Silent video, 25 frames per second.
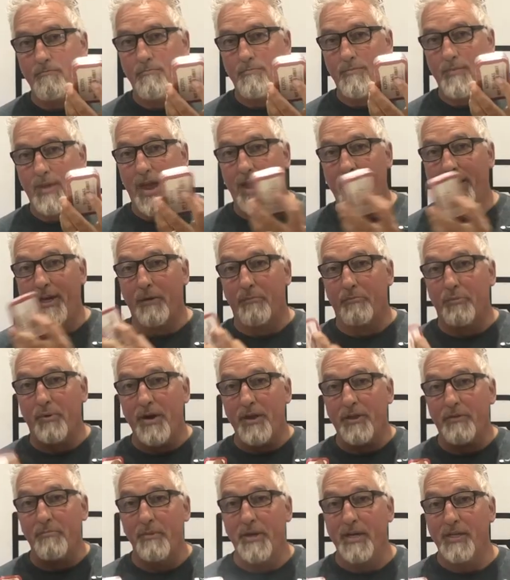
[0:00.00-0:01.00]
Hang your
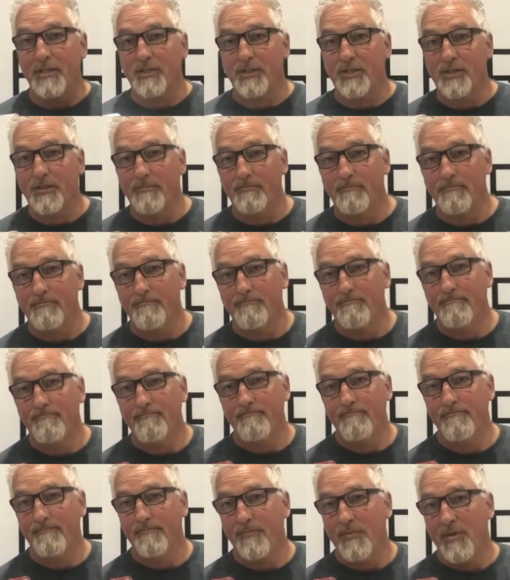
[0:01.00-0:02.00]
breath mints,
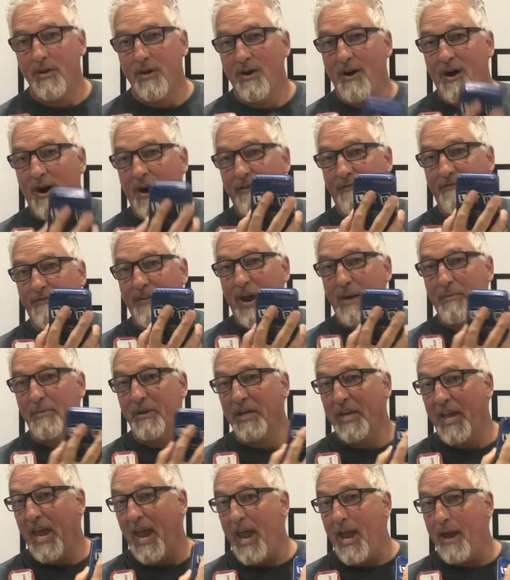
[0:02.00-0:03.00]
a family
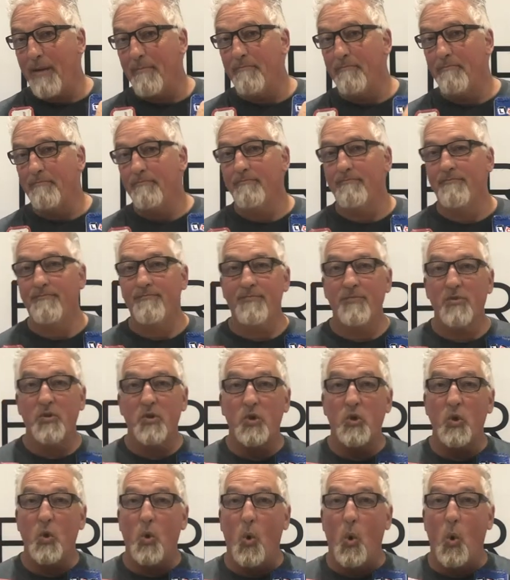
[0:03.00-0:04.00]
game,
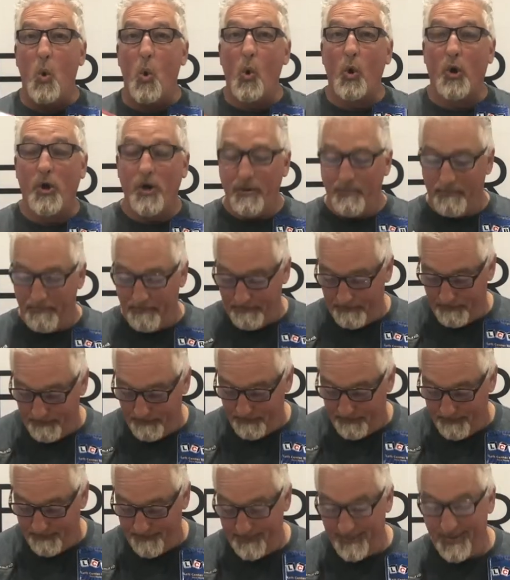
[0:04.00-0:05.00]
or
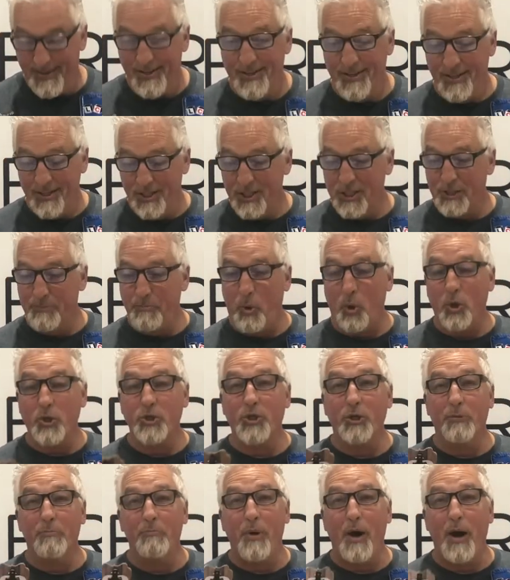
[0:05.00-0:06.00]
sport
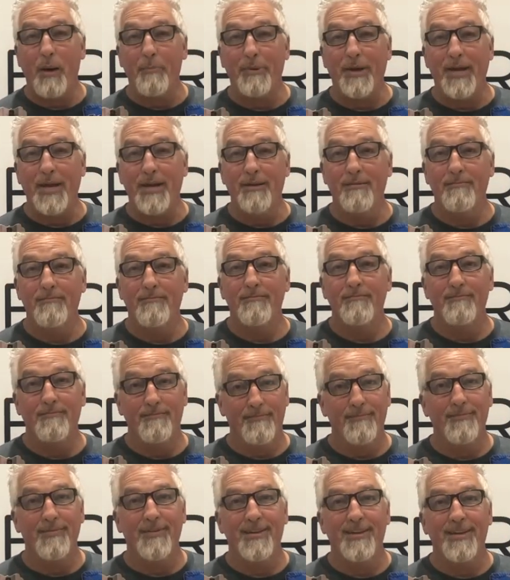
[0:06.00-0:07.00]
your puppy.
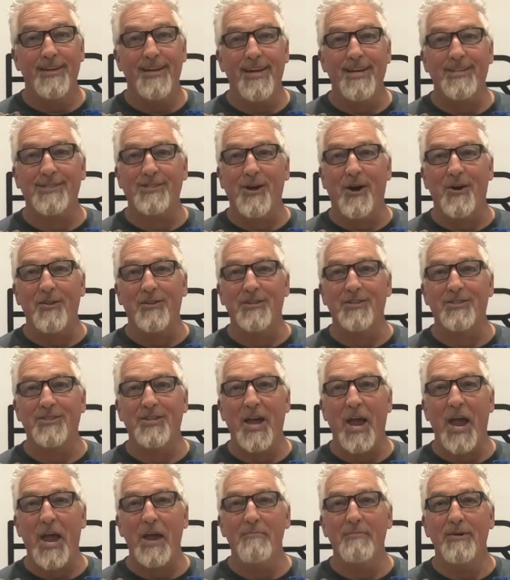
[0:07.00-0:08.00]
It's all the
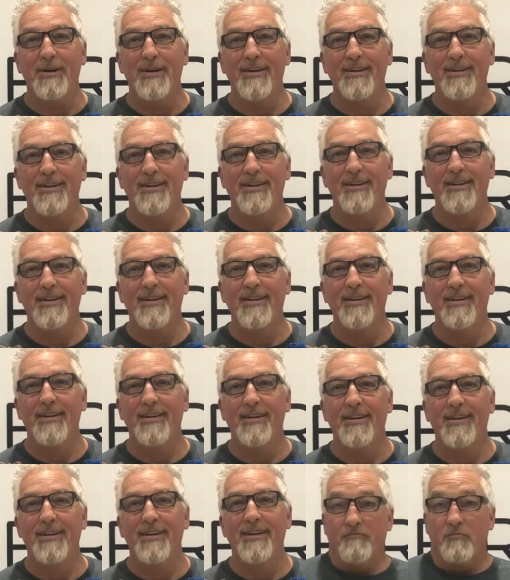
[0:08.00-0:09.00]
same.
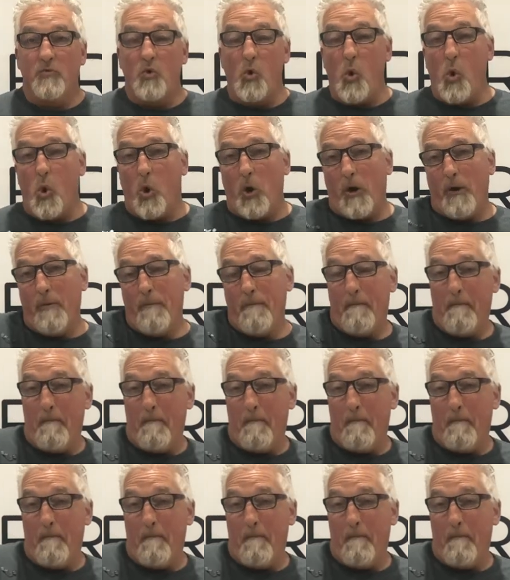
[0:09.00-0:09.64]
Or